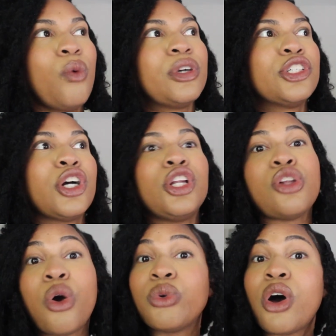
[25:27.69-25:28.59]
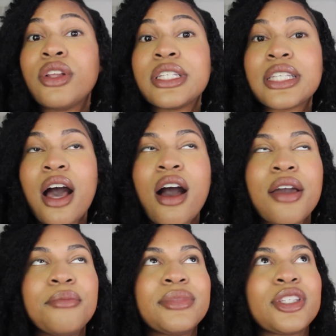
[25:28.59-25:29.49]
when you're alone all the
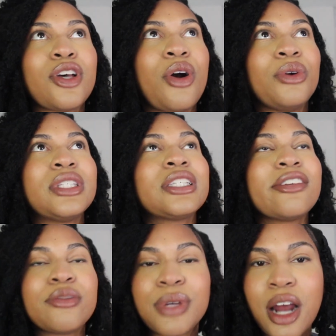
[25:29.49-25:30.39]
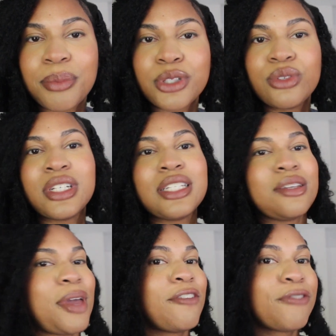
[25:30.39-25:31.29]
time. So this gives me an opportunity
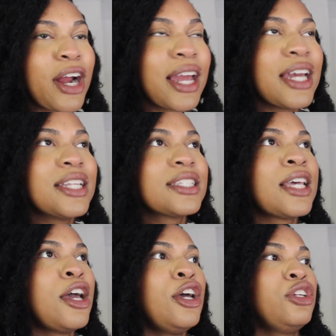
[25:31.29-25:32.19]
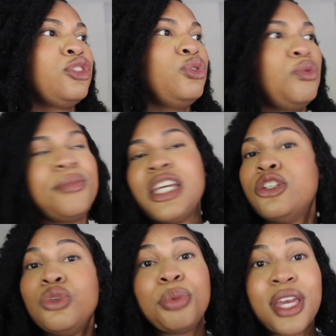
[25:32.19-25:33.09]
to make friends, to
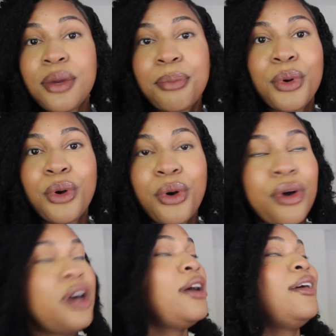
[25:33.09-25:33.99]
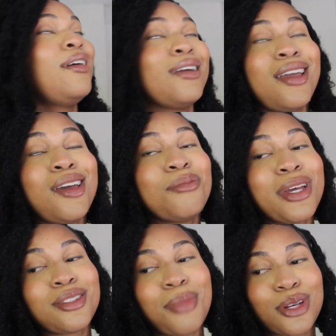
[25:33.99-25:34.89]
meet new people, again,
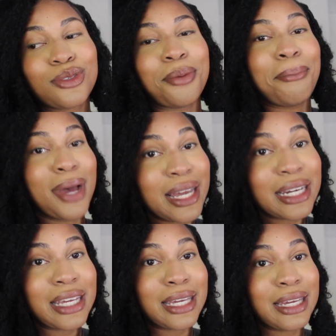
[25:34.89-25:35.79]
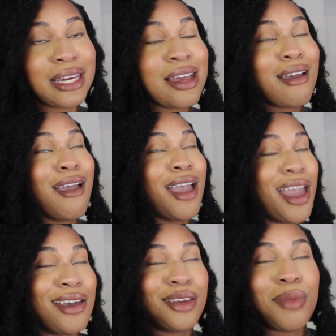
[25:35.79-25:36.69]
make some extra money
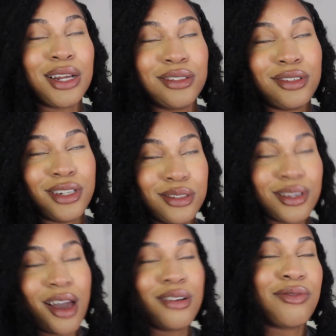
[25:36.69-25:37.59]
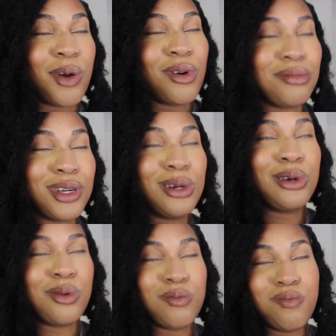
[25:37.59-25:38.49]
and get my little discount if I want me a
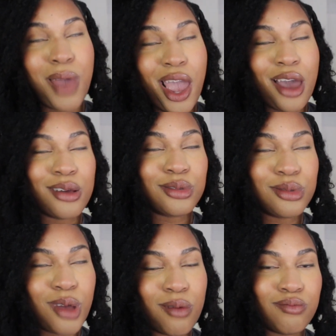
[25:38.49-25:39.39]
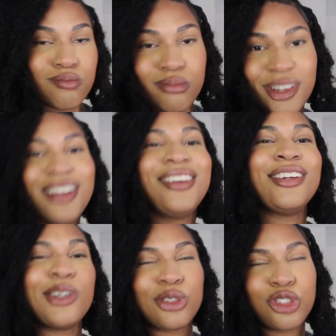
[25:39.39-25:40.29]
little bag or something,
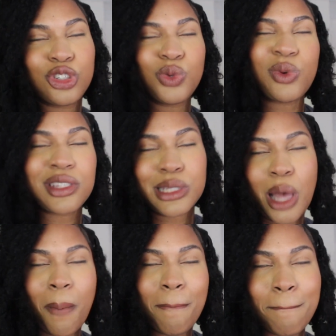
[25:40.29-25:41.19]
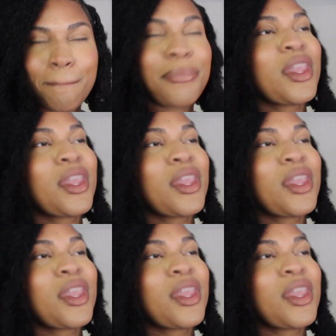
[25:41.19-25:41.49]
a little shoe or something.